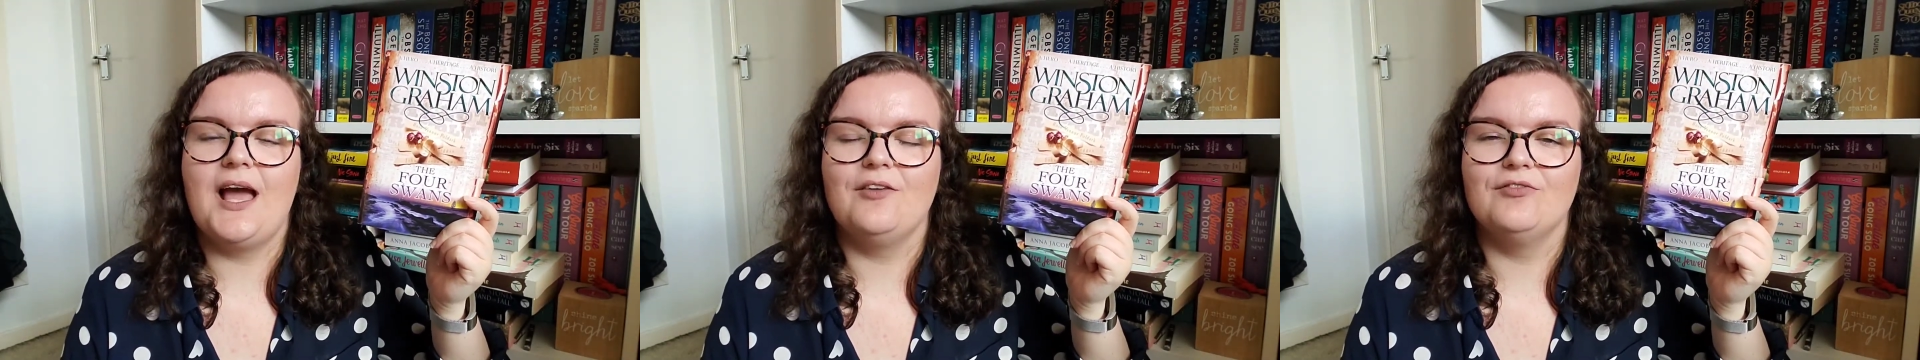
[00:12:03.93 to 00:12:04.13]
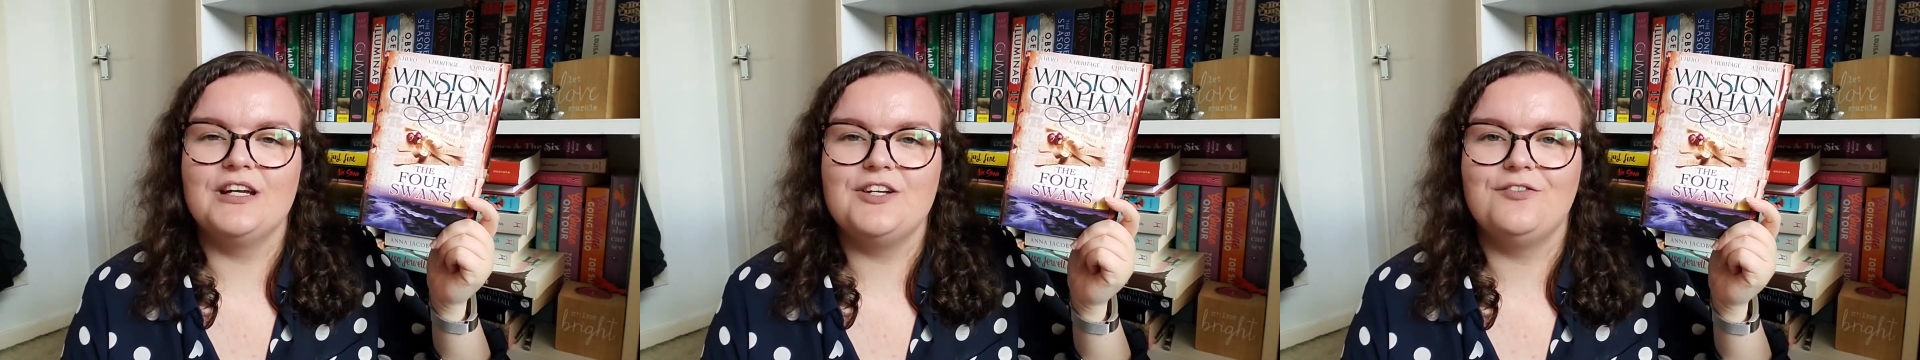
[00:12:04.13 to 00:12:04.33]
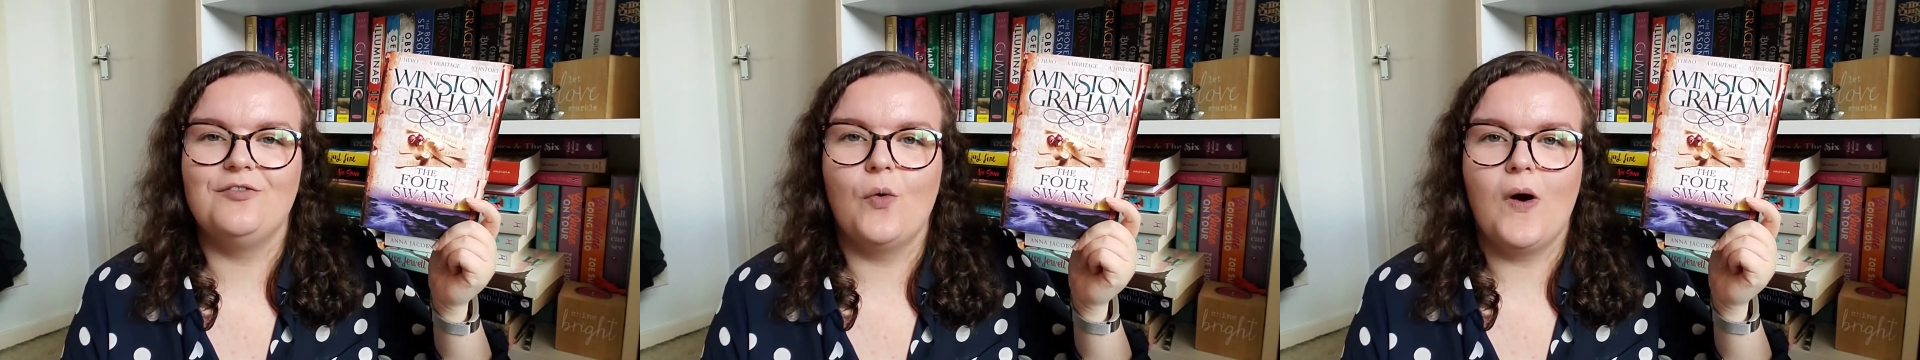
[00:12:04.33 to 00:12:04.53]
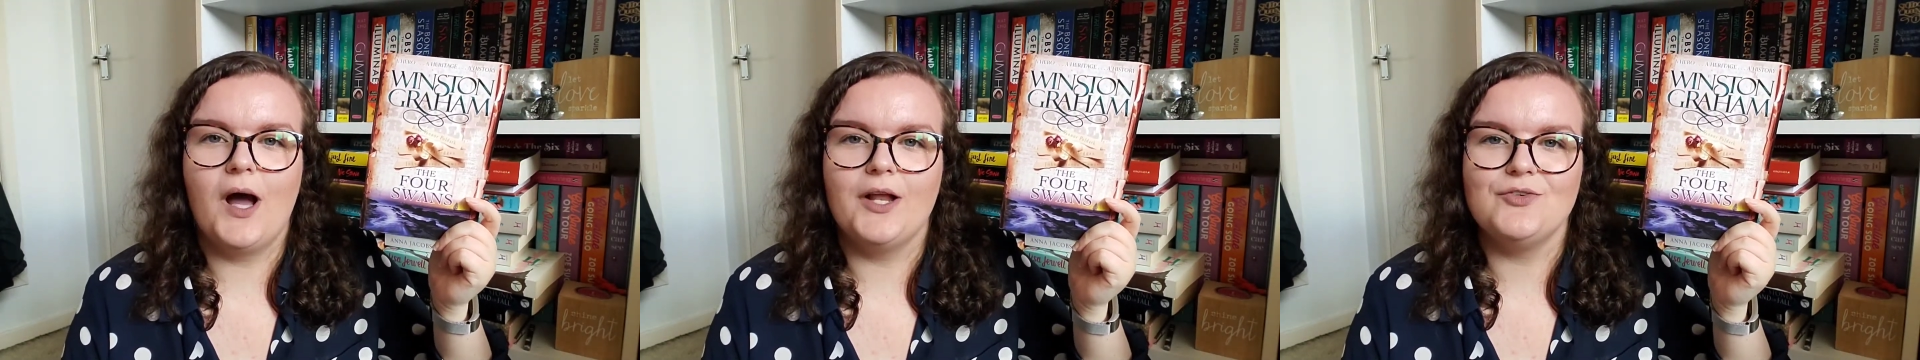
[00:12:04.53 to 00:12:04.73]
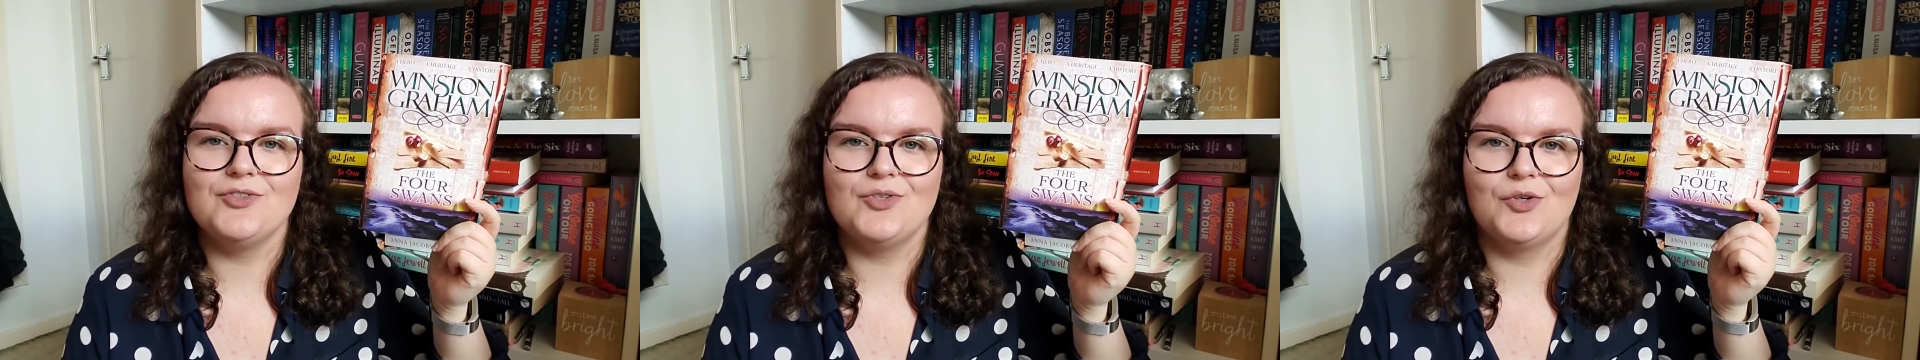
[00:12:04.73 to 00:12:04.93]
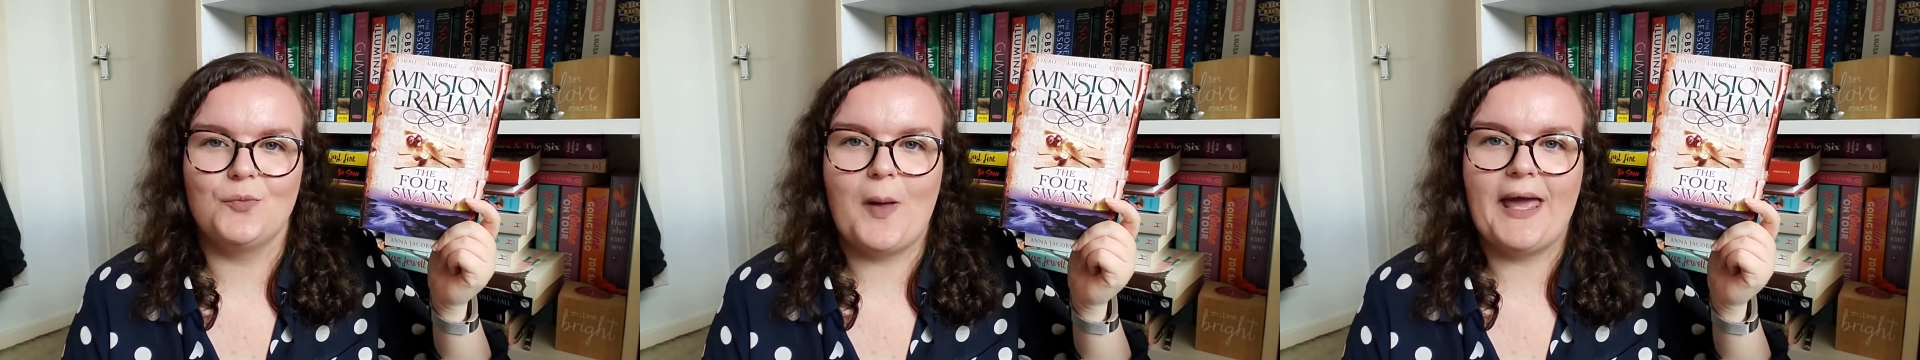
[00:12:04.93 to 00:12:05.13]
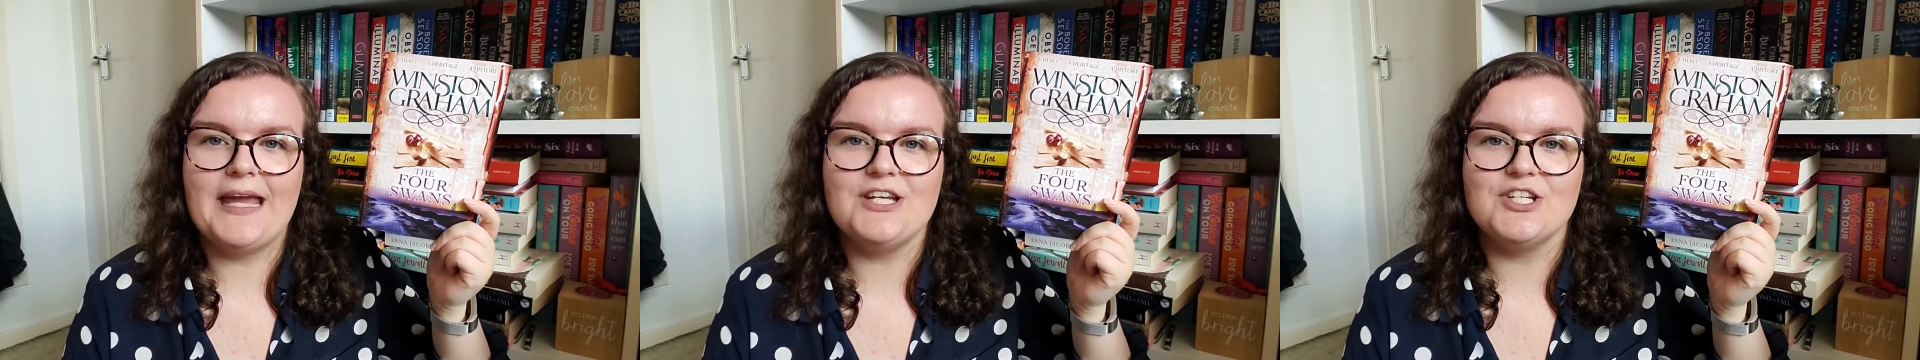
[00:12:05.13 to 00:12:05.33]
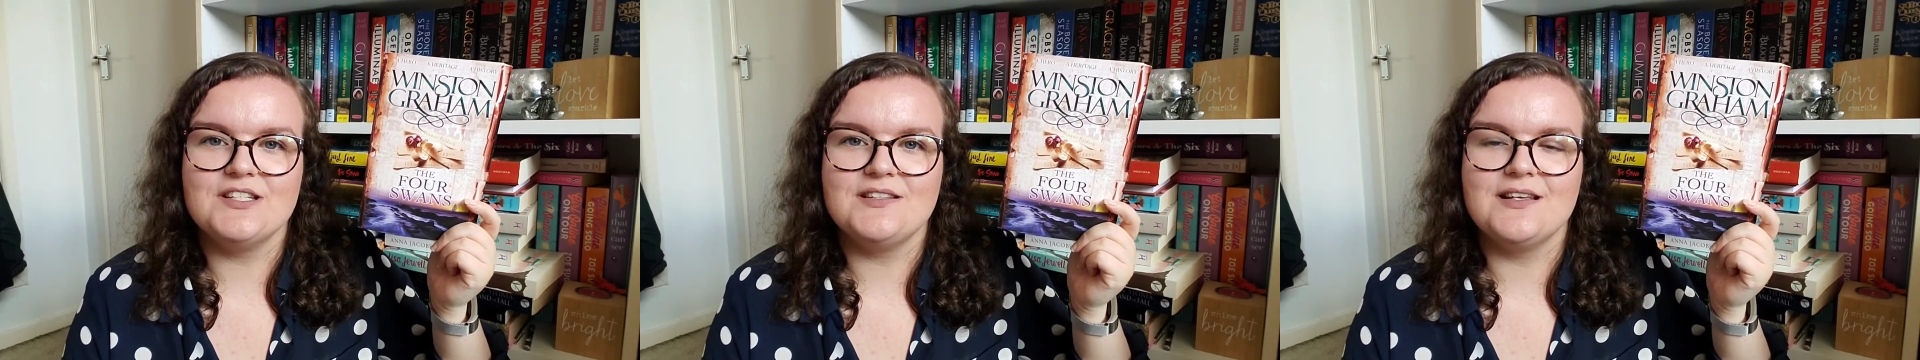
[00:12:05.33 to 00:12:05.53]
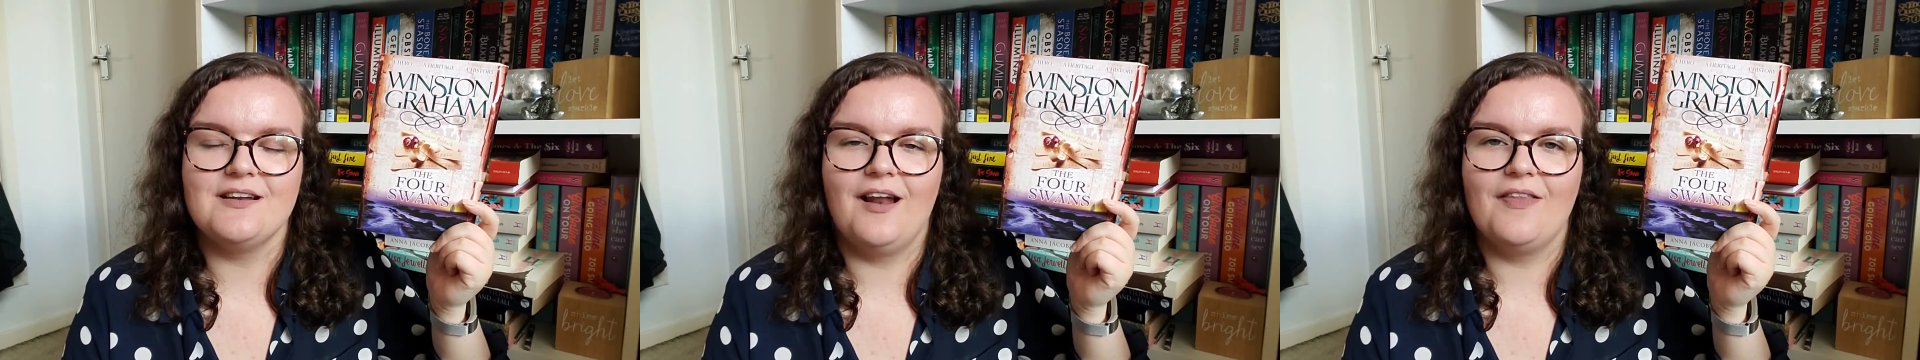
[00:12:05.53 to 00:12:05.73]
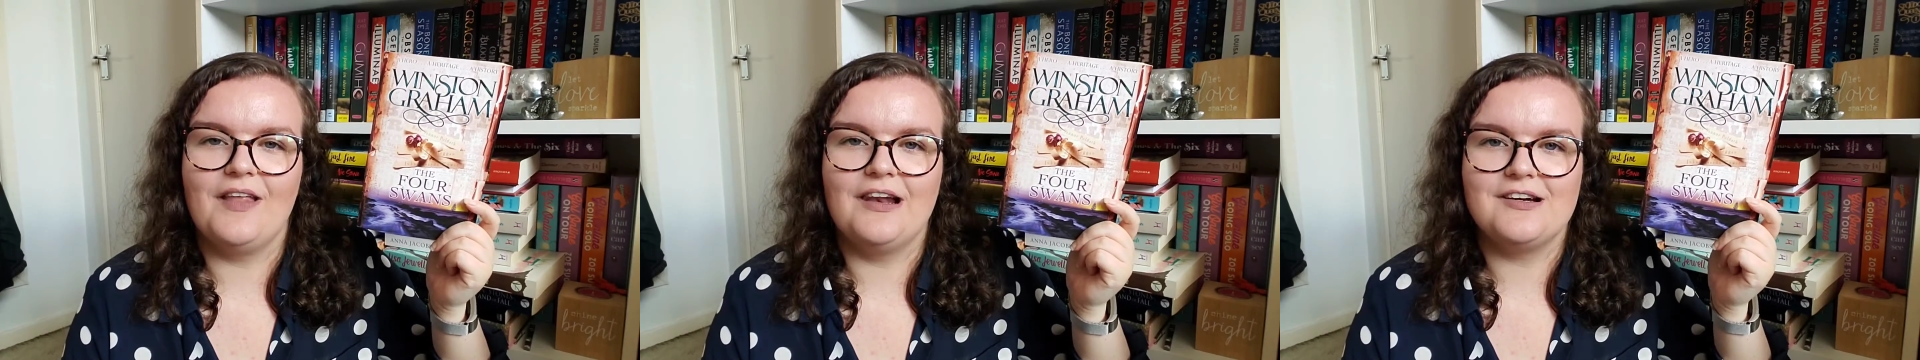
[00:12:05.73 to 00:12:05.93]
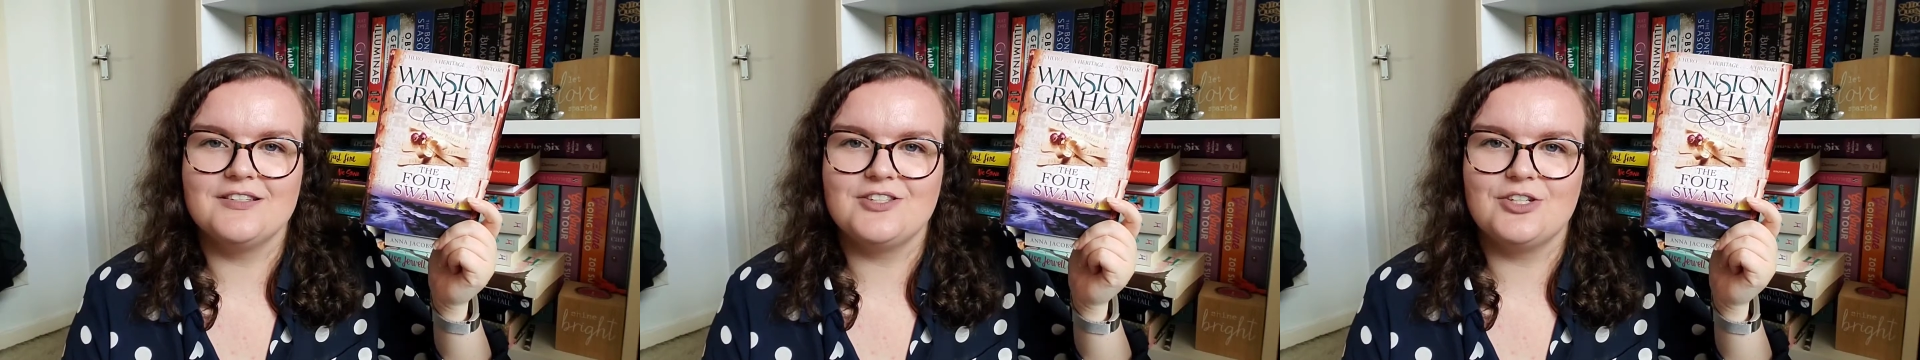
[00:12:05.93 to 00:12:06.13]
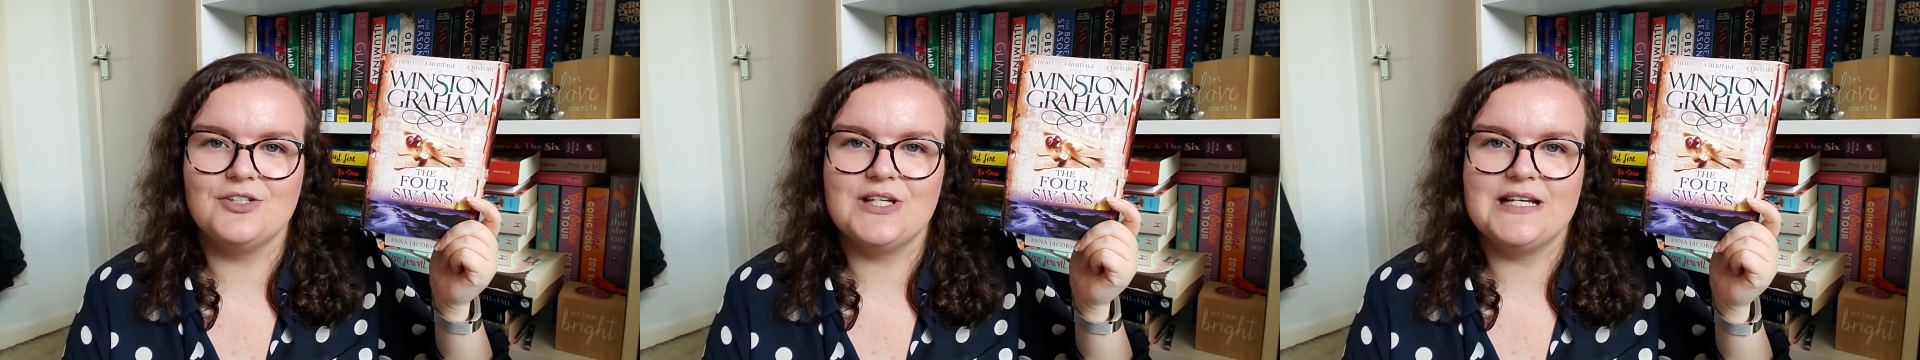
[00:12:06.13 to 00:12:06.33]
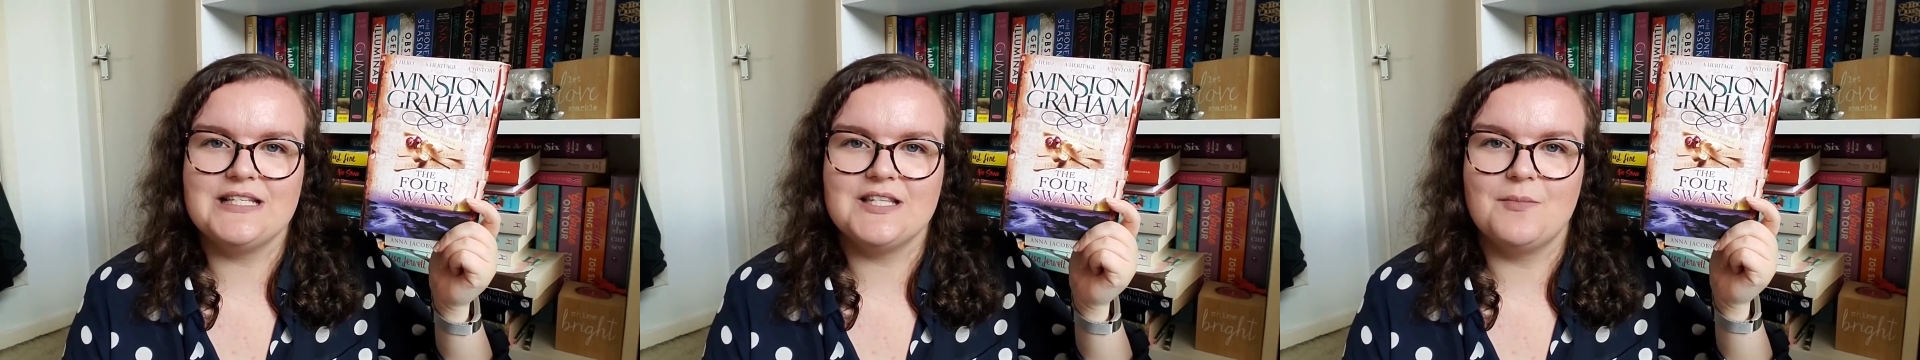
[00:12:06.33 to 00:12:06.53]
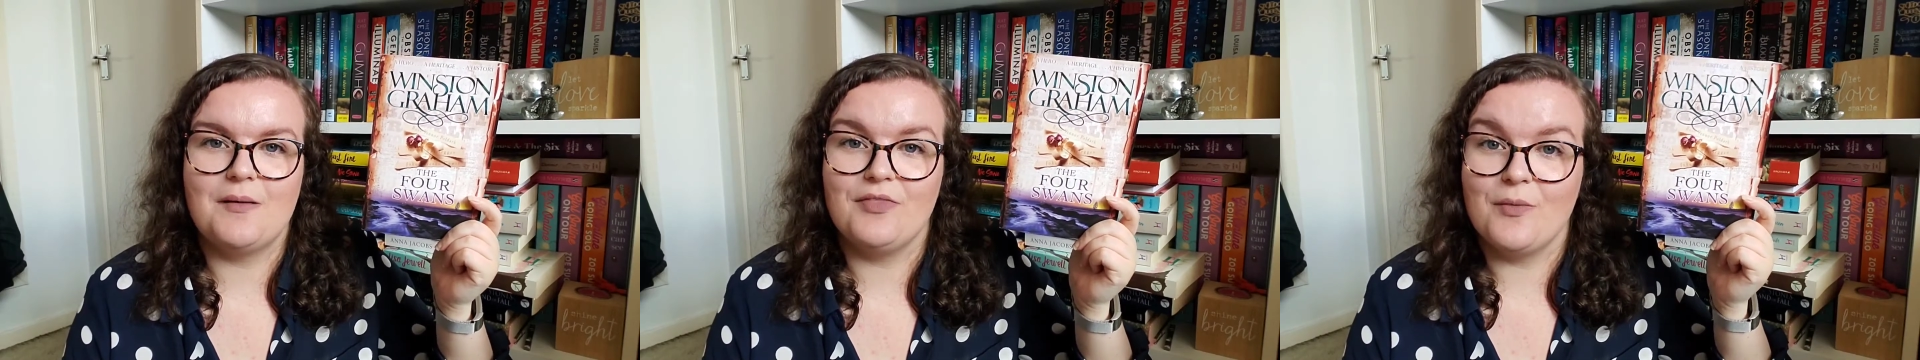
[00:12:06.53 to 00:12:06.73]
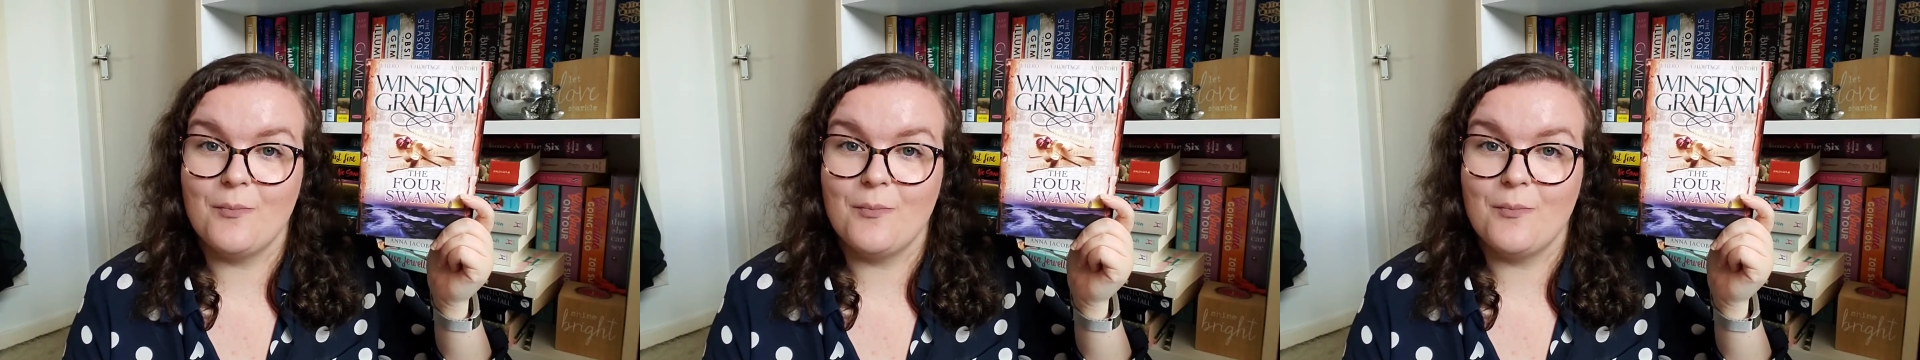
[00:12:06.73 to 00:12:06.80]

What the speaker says: and read 400 odd pages in like the last 2 days of the month,